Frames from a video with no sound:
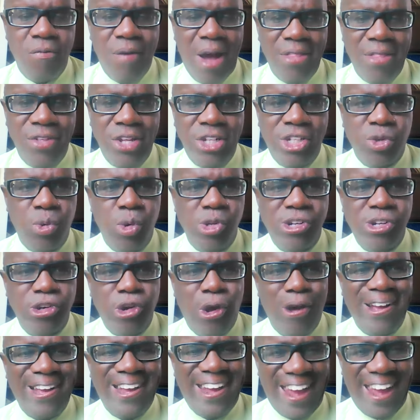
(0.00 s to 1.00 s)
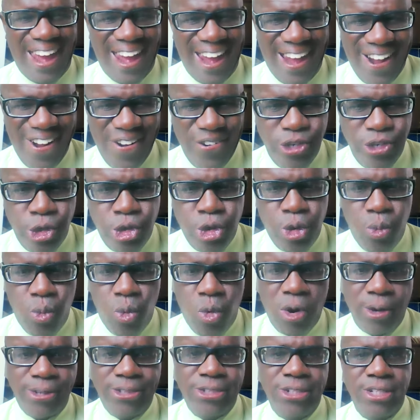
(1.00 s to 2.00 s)
right? These schools are not geared
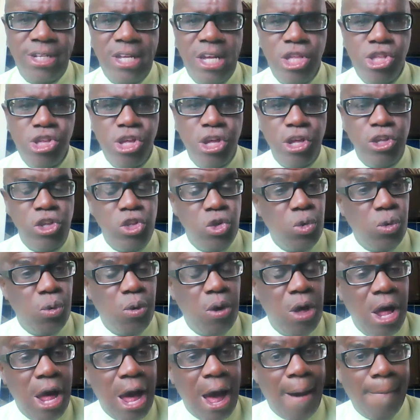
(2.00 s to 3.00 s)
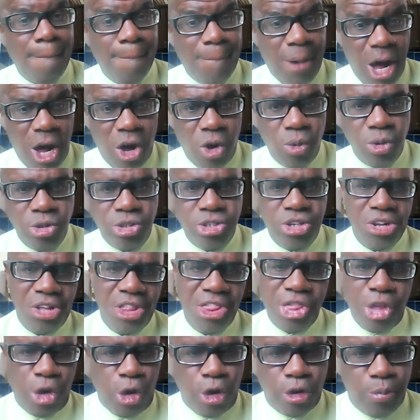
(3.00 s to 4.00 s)
towards teaching you about
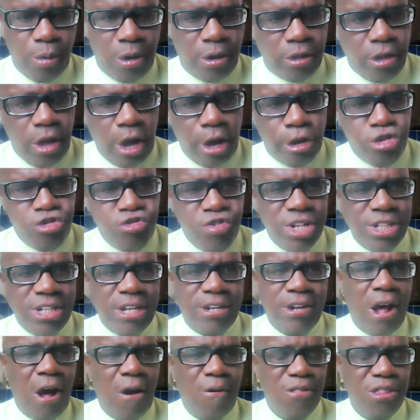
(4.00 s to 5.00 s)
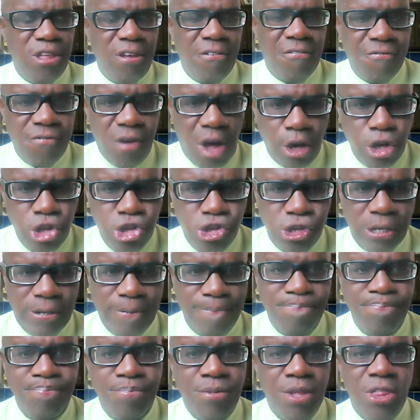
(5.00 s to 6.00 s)
third world countries and how they
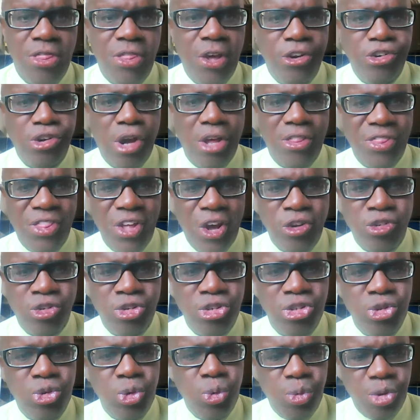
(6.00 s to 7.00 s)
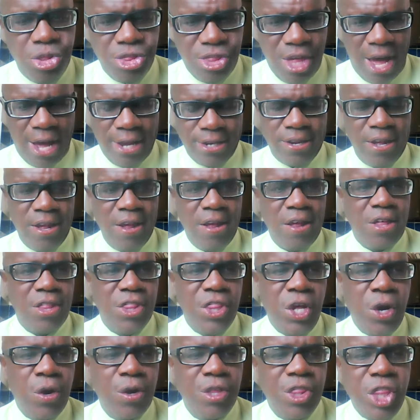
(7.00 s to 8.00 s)
function. They're not there to do that.
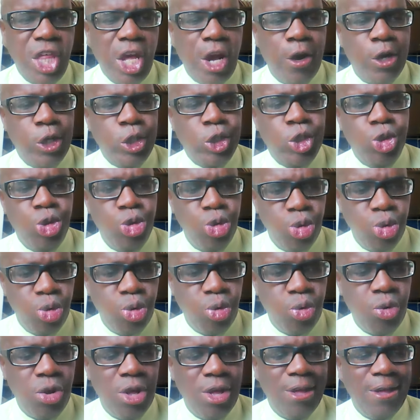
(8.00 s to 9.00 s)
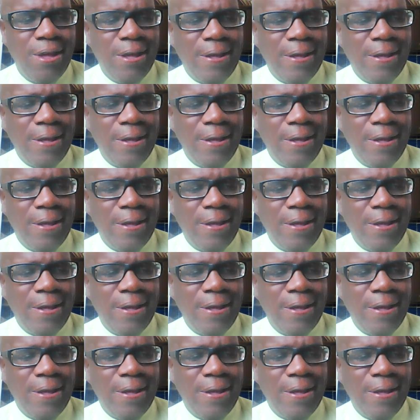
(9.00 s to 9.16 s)
They're there to